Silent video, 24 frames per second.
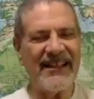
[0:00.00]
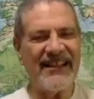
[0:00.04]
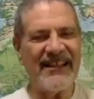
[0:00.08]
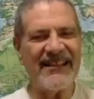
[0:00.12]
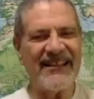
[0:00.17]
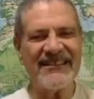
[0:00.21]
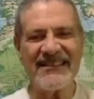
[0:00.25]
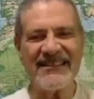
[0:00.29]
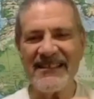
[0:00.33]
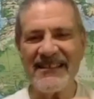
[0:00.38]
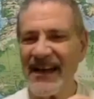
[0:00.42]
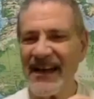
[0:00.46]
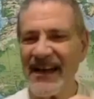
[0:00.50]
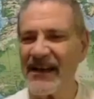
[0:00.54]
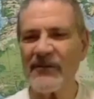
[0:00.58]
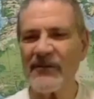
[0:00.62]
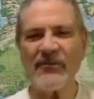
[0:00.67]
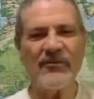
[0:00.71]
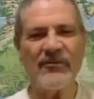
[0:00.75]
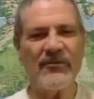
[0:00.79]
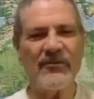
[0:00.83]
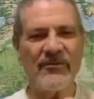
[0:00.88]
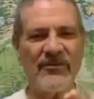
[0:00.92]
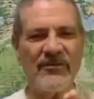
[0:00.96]
is not
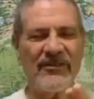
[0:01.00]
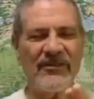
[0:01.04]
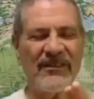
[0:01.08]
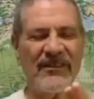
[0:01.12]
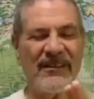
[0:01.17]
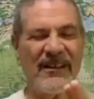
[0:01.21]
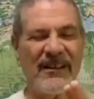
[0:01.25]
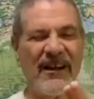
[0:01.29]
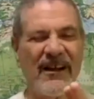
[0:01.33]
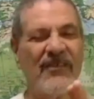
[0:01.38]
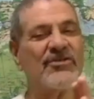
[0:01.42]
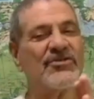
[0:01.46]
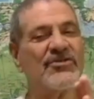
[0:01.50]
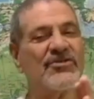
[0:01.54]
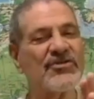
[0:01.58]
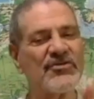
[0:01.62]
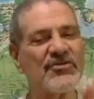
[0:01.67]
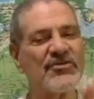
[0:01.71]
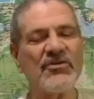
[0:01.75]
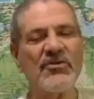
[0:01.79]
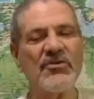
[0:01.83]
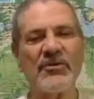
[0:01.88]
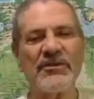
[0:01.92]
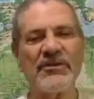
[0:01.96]

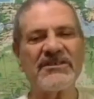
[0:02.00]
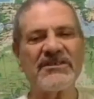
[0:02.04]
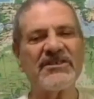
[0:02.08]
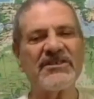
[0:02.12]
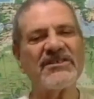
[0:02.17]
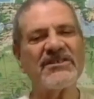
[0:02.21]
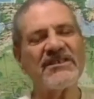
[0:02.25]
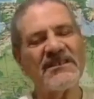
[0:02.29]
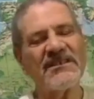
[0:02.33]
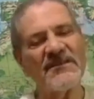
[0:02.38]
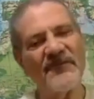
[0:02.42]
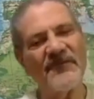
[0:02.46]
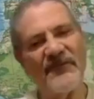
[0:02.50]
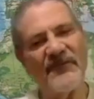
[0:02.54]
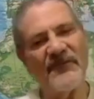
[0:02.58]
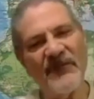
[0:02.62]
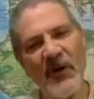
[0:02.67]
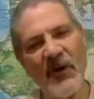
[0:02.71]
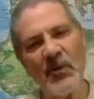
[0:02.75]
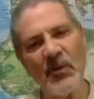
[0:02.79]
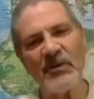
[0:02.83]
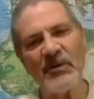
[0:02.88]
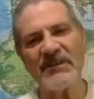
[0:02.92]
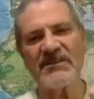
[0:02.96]
untrue, it's just his
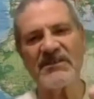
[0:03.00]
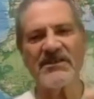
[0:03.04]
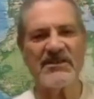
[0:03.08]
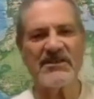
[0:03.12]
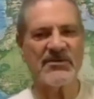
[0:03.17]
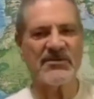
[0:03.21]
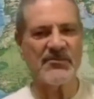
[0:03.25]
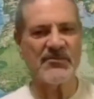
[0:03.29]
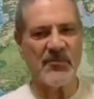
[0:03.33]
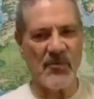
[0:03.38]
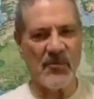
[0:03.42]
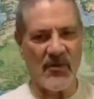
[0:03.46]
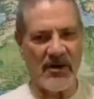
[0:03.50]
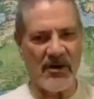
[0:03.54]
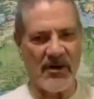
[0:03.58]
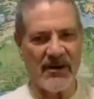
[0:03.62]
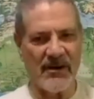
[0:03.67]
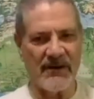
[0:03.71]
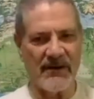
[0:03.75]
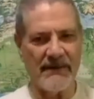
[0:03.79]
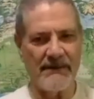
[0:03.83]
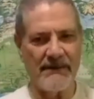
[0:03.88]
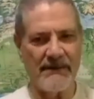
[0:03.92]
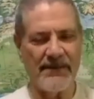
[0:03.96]
focus is wrong.
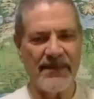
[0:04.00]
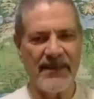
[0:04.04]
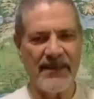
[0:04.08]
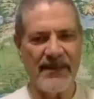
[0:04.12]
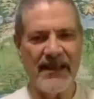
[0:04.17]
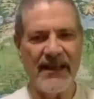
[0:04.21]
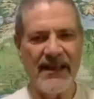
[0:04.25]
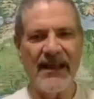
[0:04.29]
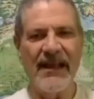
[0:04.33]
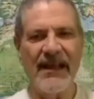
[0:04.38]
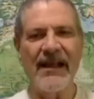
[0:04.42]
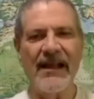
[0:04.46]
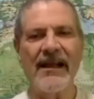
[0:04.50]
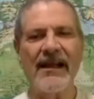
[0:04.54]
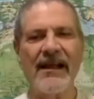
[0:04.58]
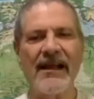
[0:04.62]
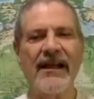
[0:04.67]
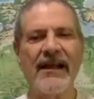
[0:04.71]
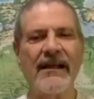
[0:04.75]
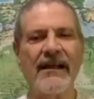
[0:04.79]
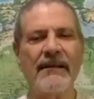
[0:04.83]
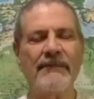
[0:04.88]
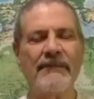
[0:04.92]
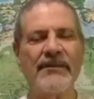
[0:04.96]

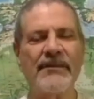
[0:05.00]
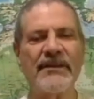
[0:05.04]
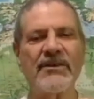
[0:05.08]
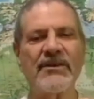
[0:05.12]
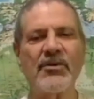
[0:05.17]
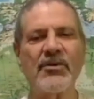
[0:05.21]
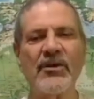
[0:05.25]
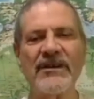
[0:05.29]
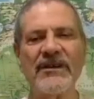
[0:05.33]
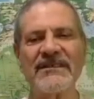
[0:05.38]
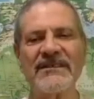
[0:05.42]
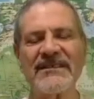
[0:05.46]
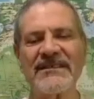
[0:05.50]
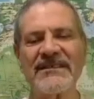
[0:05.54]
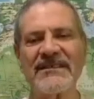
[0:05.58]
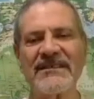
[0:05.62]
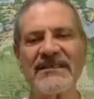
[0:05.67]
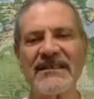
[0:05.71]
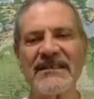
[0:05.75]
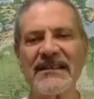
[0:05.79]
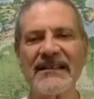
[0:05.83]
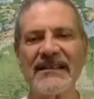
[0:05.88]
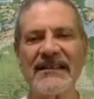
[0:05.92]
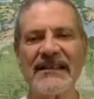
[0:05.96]
Because
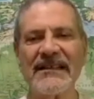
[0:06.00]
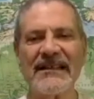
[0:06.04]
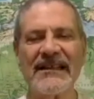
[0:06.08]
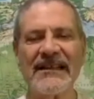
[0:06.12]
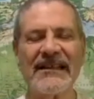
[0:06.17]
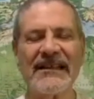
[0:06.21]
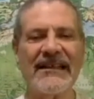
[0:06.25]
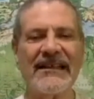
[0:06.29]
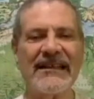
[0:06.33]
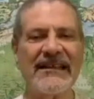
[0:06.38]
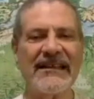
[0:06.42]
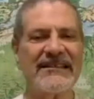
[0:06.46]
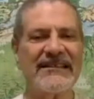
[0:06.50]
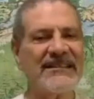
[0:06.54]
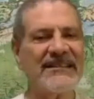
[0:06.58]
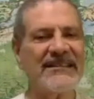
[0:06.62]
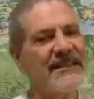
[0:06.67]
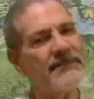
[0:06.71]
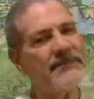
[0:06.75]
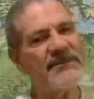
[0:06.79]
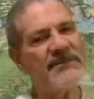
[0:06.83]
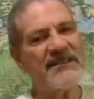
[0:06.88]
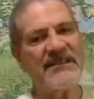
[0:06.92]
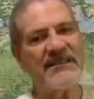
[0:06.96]
it
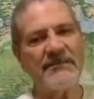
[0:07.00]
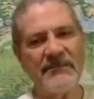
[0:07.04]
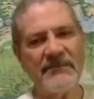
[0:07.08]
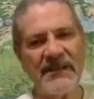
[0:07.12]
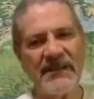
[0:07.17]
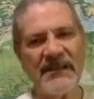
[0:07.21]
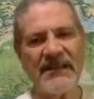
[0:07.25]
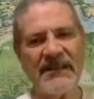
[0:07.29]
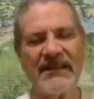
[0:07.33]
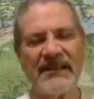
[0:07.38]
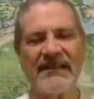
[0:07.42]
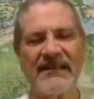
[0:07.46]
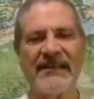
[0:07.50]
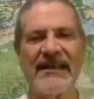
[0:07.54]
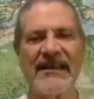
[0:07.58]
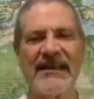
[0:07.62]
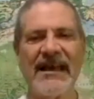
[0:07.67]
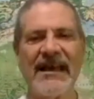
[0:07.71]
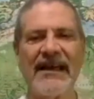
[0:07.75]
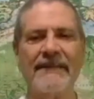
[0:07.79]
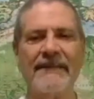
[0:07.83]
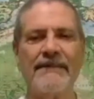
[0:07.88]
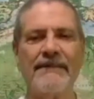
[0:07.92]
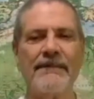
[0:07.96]
seems to me
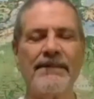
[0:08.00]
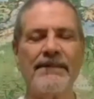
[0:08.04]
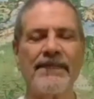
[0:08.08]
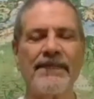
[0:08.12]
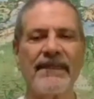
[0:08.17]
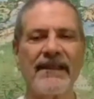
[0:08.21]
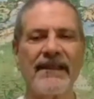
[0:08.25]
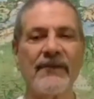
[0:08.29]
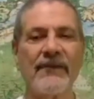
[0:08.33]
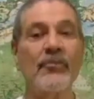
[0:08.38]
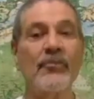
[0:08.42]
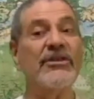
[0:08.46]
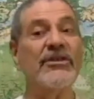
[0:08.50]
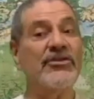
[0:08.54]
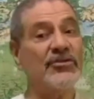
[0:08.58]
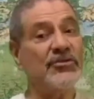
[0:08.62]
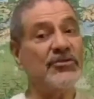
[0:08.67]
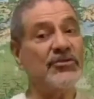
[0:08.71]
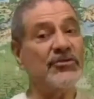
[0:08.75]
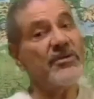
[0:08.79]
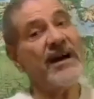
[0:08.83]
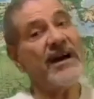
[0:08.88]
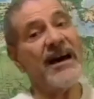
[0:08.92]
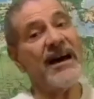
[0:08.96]
that we
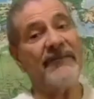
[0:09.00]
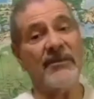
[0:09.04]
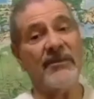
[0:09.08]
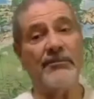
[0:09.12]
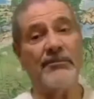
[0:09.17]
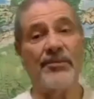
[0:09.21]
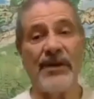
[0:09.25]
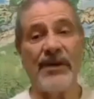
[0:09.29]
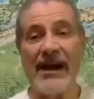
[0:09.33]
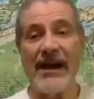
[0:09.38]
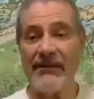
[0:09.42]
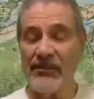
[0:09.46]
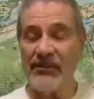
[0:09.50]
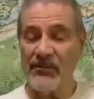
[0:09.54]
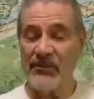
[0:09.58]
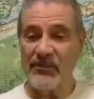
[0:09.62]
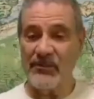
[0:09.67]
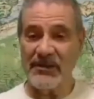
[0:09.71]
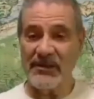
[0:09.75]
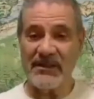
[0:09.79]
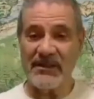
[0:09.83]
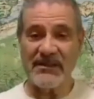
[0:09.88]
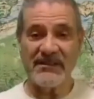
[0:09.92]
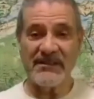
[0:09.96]
do have a problem
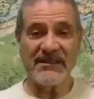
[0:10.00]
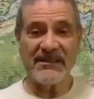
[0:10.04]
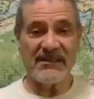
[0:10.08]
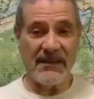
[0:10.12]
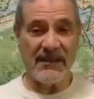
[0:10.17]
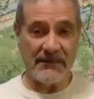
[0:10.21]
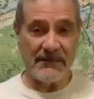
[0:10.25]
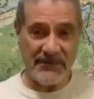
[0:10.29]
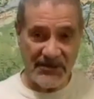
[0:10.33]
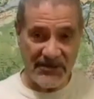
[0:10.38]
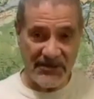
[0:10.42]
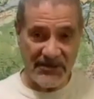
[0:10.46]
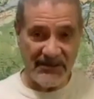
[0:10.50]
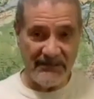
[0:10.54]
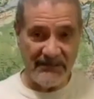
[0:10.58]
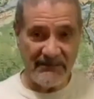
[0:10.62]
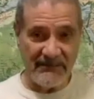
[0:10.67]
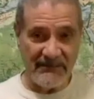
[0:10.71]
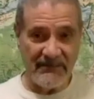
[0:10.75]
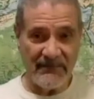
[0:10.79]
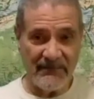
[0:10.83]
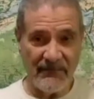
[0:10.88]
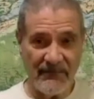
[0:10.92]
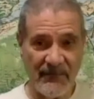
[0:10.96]
with consumption
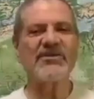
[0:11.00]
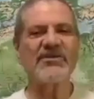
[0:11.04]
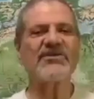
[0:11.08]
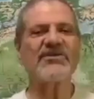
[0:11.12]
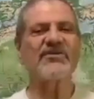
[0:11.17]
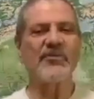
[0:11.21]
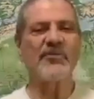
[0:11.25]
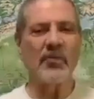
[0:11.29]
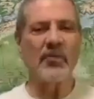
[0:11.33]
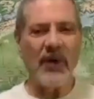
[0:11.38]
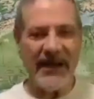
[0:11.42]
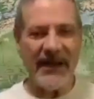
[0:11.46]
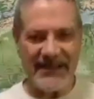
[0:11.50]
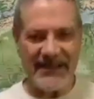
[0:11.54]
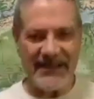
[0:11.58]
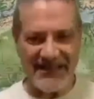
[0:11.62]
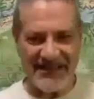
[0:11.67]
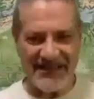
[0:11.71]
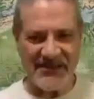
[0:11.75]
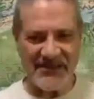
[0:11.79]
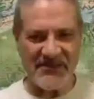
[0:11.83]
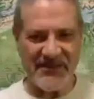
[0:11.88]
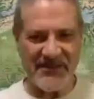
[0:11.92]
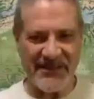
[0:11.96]
because of waste
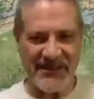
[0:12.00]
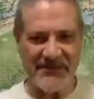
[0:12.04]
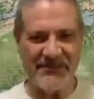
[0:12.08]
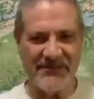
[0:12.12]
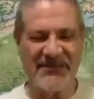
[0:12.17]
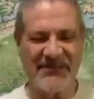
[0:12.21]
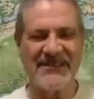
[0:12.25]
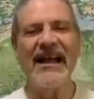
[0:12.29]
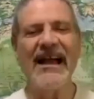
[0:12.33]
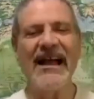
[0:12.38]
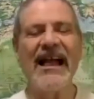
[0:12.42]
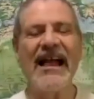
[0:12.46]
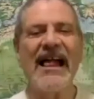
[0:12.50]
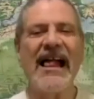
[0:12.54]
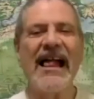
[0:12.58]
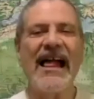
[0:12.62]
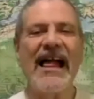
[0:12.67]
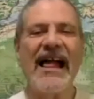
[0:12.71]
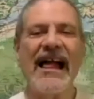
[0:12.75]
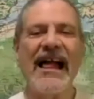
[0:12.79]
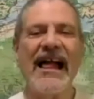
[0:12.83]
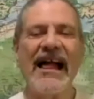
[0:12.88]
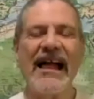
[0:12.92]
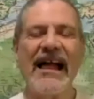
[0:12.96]
streams,
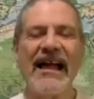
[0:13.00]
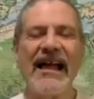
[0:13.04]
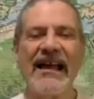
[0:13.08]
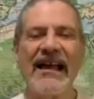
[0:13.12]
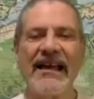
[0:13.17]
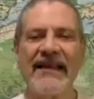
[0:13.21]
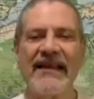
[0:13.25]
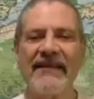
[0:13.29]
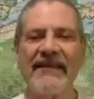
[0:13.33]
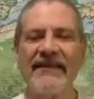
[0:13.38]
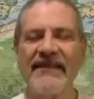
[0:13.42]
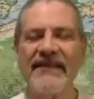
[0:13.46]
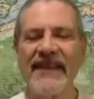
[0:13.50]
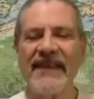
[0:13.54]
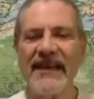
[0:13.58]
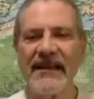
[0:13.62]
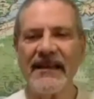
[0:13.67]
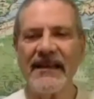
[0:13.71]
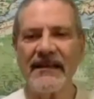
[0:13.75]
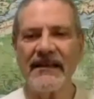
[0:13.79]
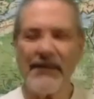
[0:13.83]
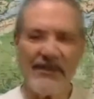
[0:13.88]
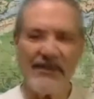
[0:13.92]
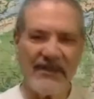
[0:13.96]
and that